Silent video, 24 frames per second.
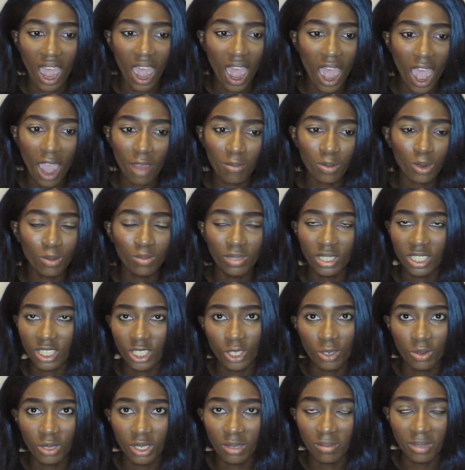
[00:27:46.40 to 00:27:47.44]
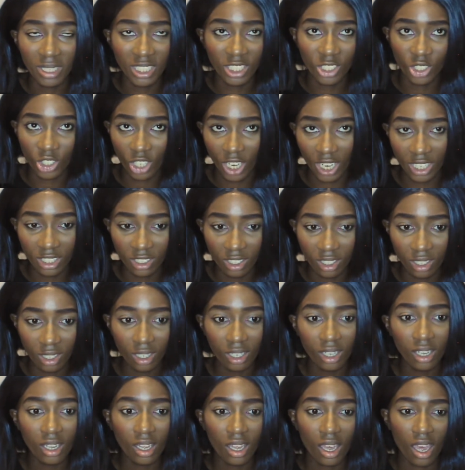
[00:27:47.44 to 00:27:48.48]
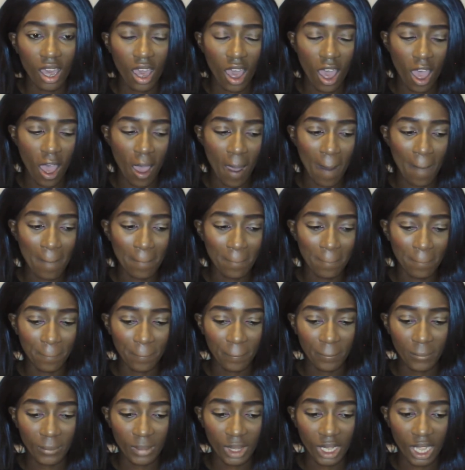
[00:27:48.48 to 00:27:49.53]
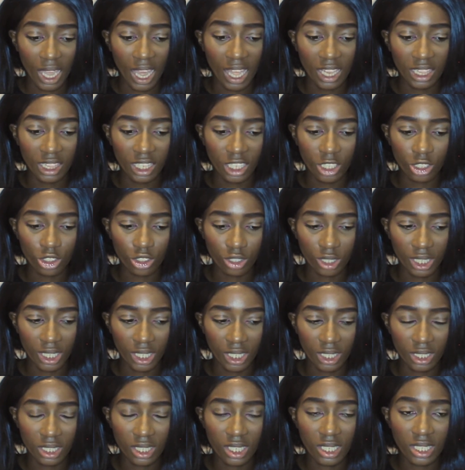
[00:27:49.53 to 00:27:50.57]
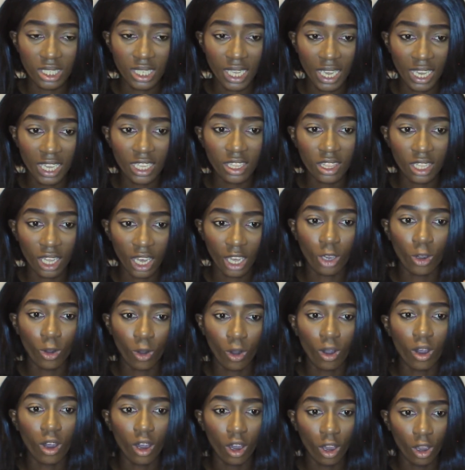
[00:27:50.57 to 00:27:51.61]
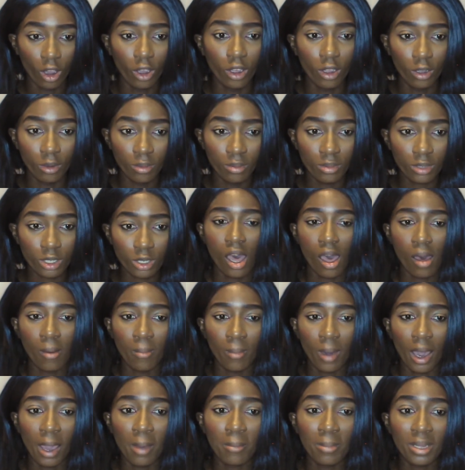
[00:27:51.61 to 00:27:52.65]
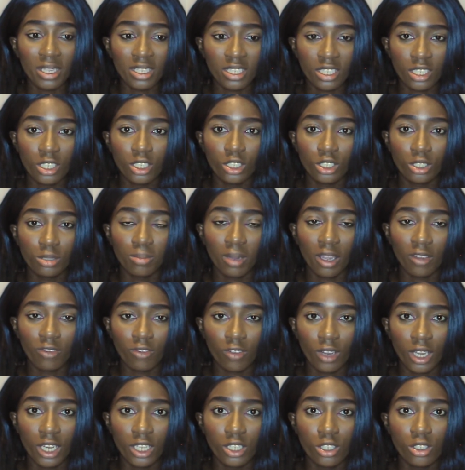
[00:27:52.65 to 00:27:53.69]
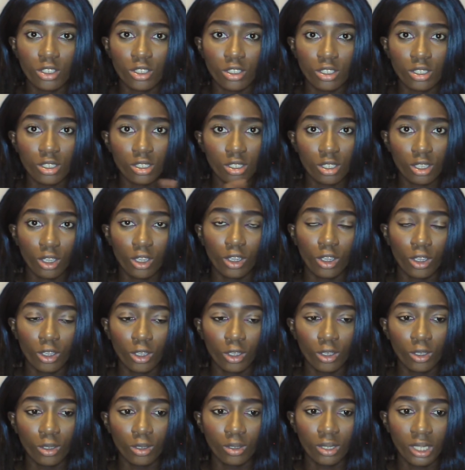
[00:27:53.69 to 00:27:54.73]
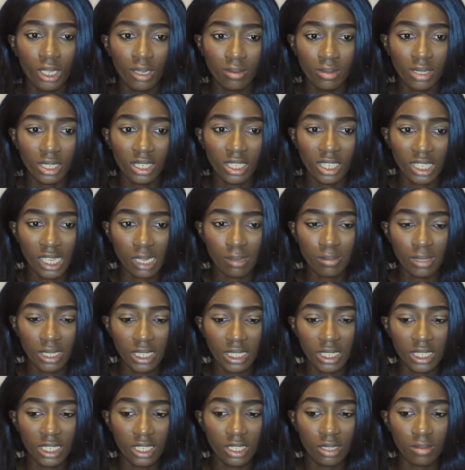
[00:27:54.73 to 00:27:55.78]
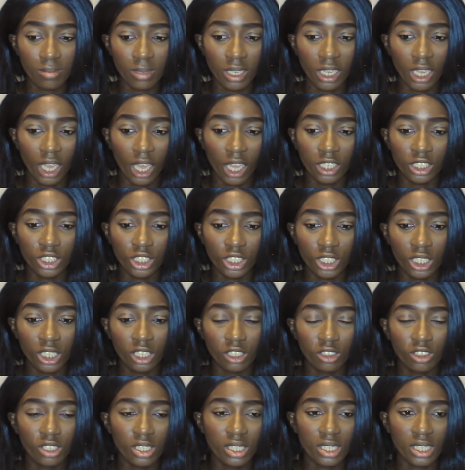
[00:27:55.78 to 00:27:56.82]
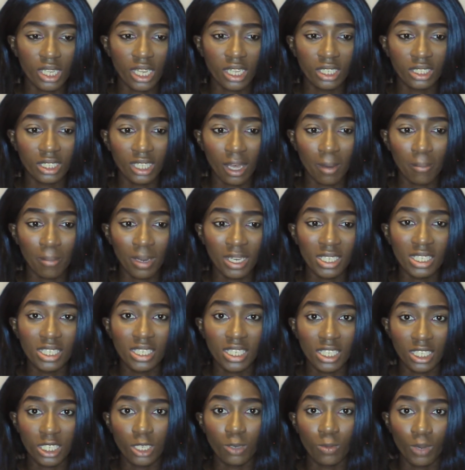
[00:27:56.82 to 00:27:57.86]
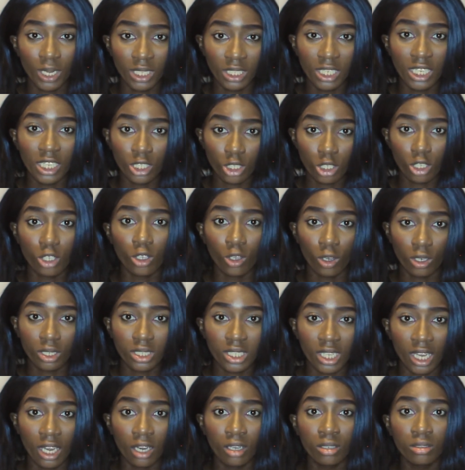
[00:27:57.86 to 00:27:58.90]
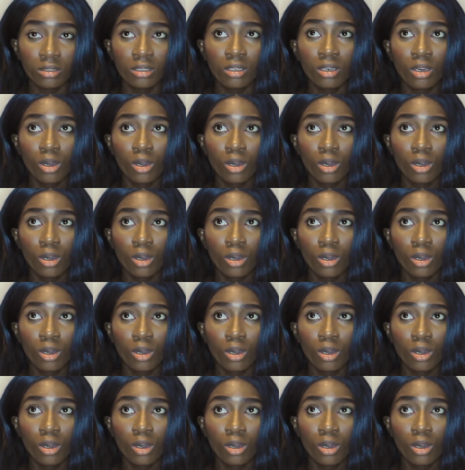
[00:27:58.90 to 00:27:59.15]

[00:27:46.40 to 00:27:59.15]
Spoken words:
I probably still would have been in China. And literally the day that I got home, I messaged my friend who lives in the same city as me, and she literally said that my city went into lockdown